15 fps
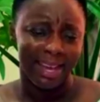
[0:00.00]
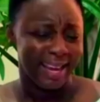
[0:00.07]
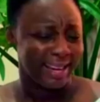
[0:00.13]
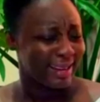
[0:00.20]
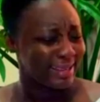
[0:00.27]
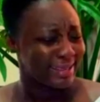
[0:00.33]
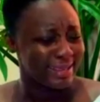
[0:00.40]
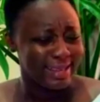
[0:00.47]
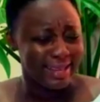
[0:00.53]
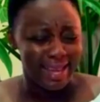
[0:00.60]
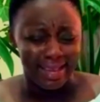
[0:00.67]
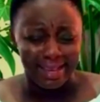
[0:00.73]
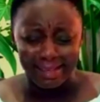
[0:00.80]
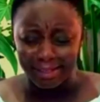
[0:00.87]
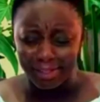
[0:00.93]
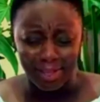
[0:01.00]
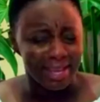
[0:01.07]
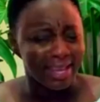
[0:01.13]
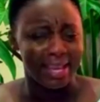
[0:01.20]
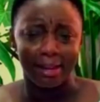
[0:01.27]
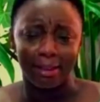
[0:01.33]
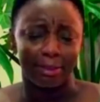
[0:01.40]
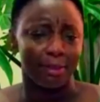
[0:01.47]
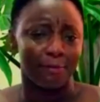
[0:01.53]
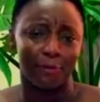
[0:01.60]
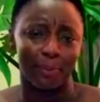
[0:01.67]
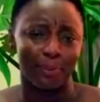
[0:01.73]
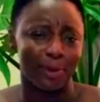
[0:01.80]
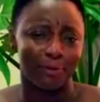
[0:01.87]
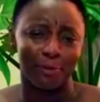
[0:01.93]
It doesn't take anything
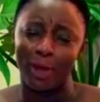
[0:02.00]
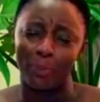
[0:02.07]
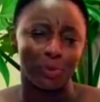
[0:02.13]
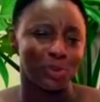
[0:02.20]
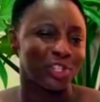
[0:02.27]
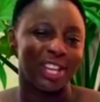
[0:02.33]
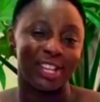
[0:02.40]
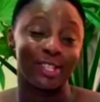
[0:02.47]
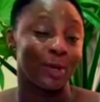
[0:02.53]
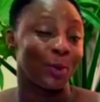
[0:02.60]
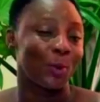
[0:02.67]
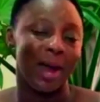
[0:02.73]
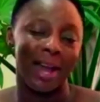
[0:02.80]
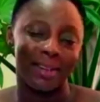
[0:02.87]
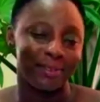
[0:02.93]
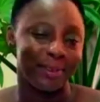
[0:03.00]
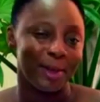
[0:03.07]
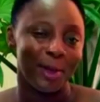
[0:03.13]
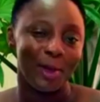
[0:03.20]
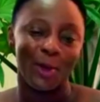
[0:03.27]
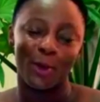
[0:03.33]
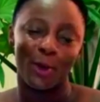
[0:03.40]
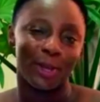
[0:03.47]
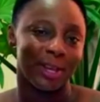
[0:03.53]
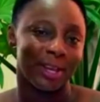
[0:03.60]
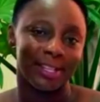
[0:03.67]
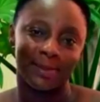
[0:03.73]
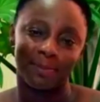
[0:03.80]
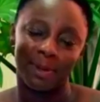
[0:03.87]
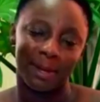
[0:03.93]
from you if you appreciate your wife or your
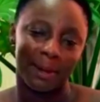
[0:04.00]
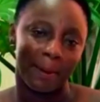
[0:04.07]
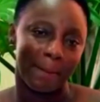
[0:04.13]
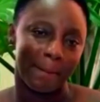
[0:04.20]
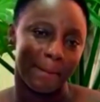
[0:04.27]
husband.